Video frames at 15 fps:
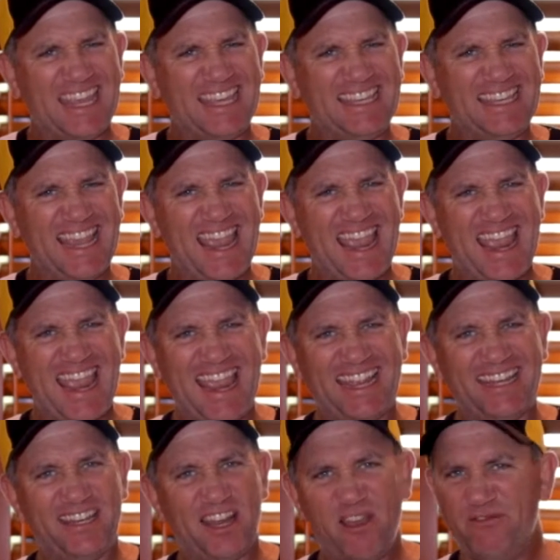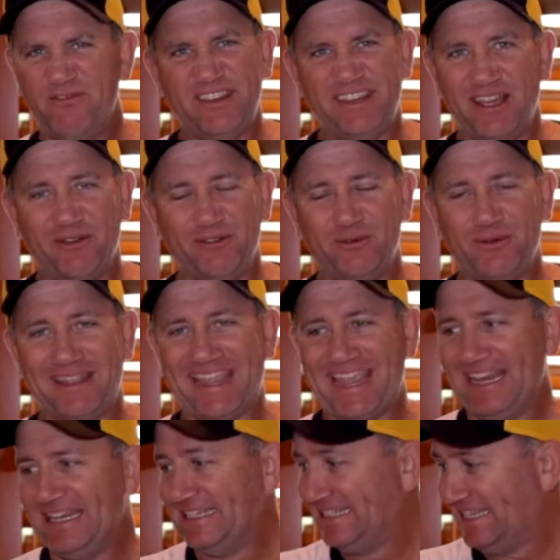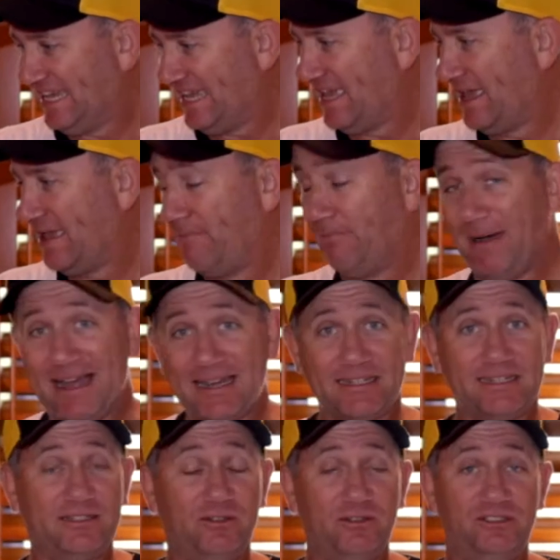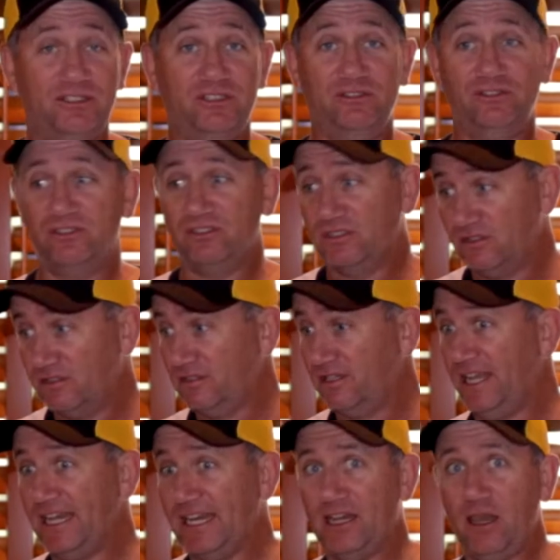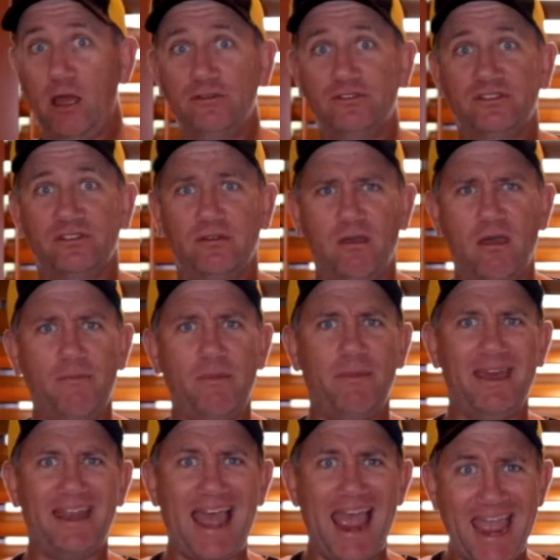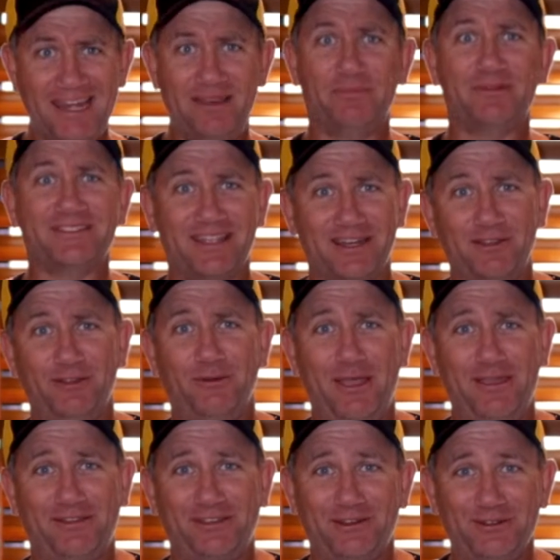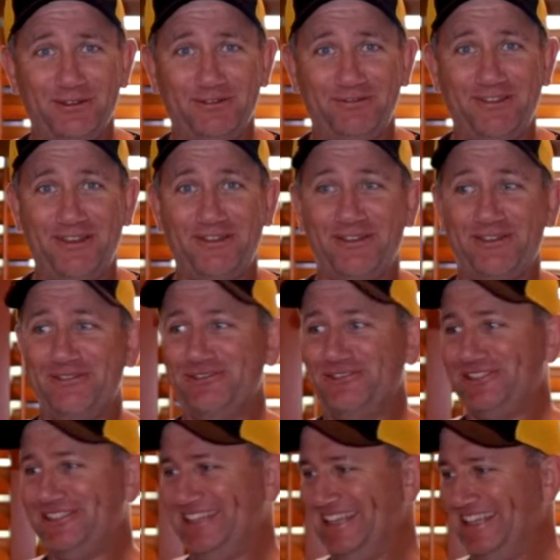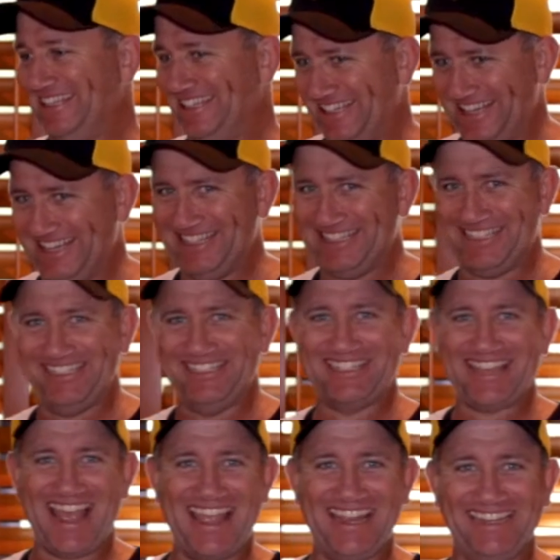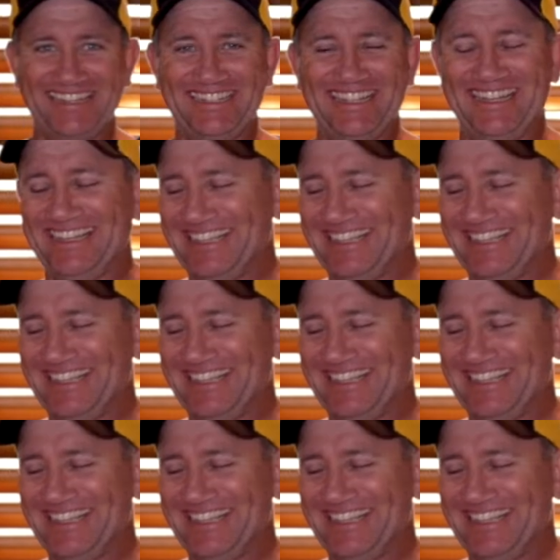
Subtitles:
Yeah, no video on the weekend, but good news, getting close. I'm about 80% of the way through the photos. It's insane.